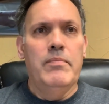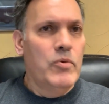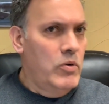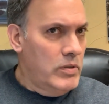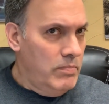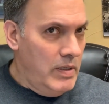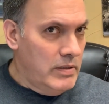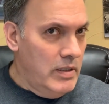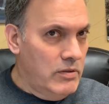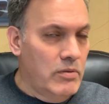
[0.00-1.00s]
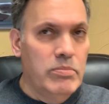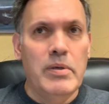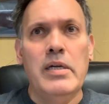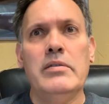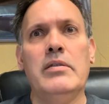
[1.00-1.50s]
Of course, mine's not so
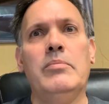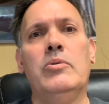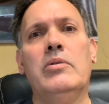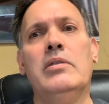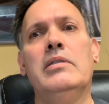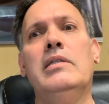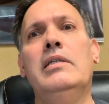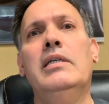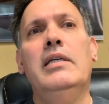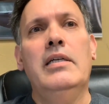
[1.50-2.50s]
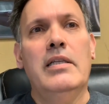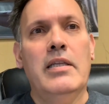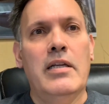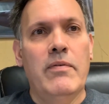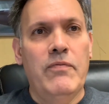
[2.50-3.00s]
brown anymore.
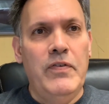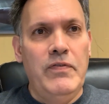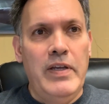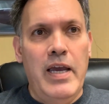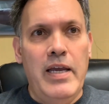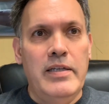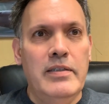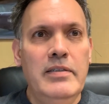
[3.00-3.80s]
And I'm 58.